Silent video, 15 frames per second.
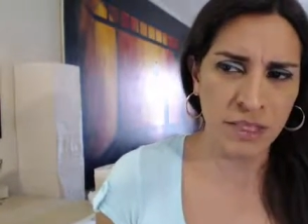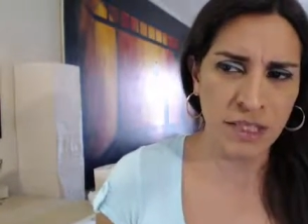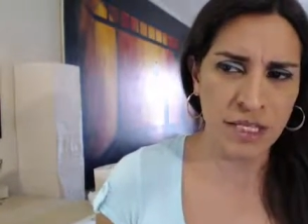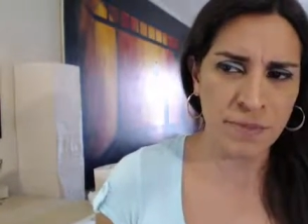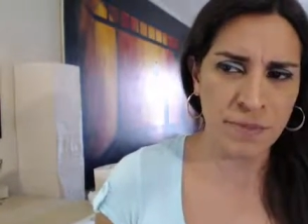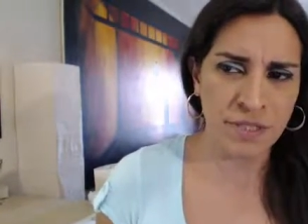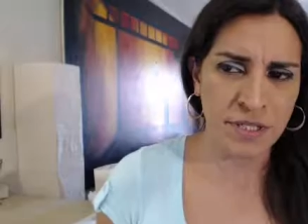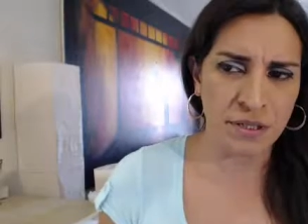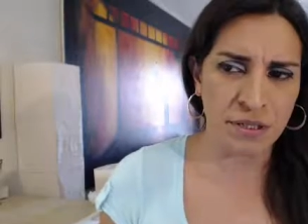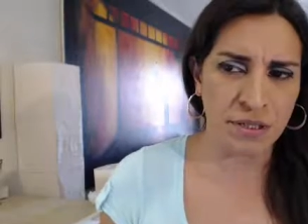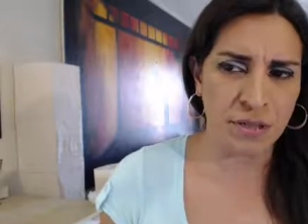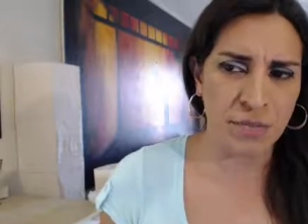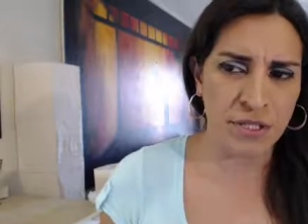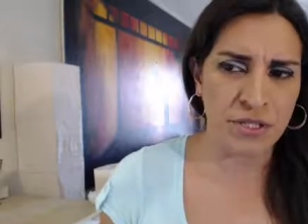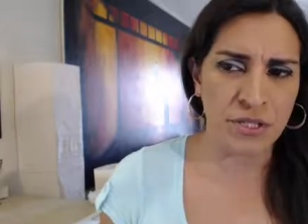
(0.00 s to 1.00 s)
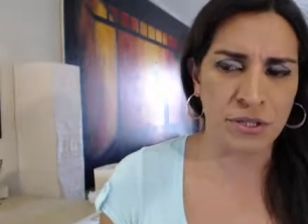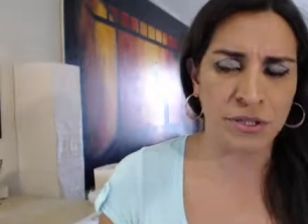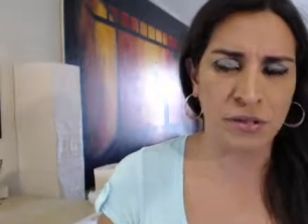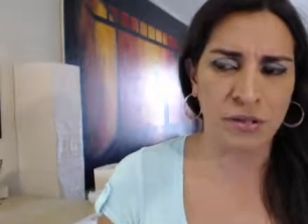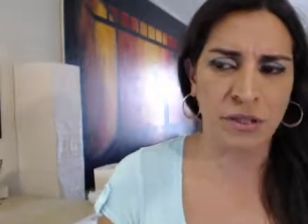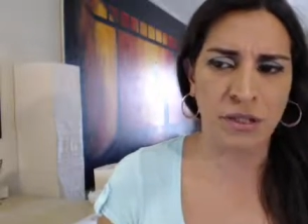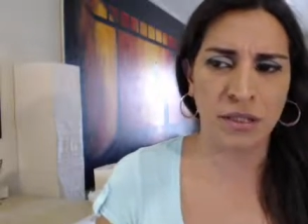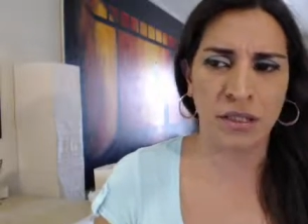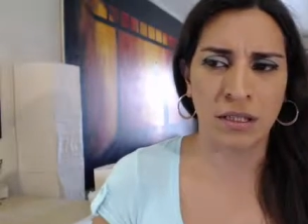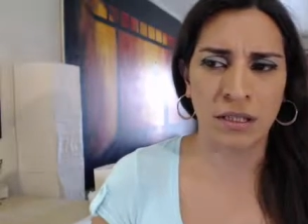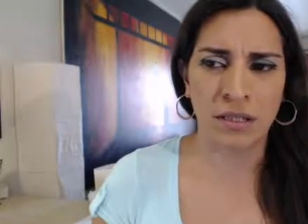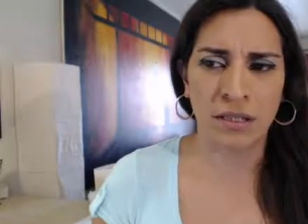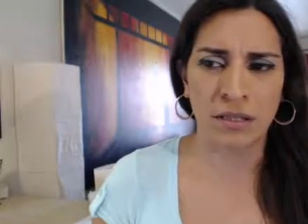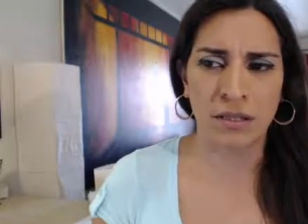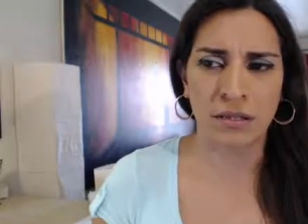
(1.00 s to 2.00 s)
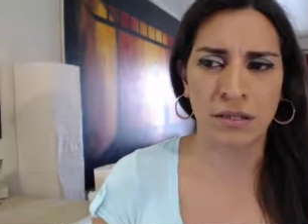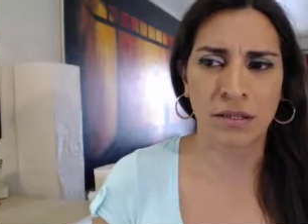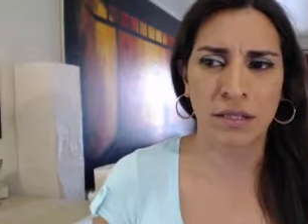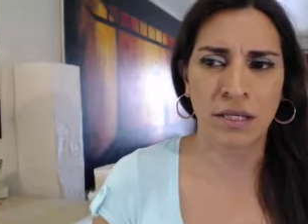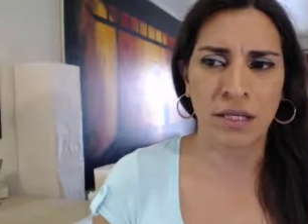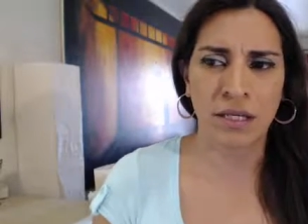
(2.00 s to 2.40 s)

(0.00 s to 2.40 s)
this particular commercial, uh,